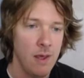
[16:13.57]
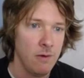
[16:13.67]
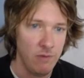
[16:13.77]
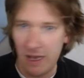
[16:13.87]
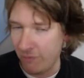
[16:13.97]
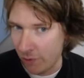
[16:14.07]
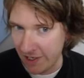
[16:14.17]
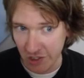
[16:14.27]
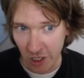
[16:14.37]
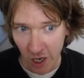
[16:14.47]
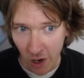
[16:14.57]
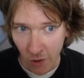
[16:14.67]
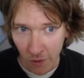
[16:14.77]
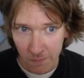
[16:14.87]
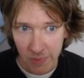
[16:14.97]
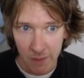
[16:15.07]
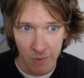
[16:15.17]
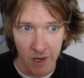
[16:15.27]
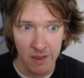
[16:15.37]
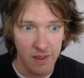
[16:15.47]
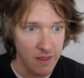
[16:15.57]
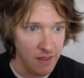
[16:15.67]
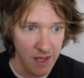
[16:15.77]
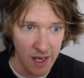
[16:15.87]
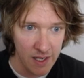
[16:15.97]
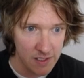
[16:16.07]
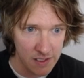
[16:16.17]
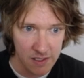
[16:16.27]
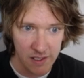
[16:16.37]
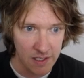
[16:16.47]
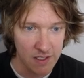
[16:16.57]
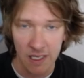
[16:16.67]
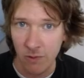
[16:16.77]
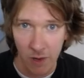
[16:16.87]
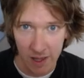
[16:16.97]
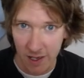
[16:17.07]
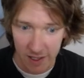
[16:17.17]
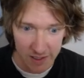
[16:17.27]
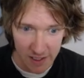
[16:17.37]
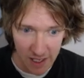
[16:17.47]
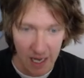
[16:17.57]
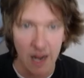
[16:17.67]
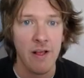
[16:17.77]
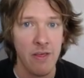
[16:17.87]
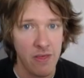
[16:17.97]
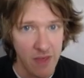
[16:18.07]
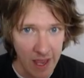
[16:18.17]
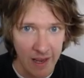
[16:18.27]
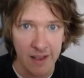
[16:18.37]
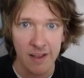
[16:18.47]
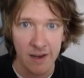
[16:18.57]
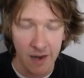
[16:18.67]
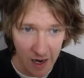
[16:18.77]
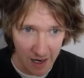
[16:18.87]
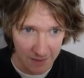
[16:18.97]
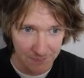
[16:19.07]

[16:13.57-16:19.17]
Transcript: We have ways to go, but this is not the way that it is today. Thank God.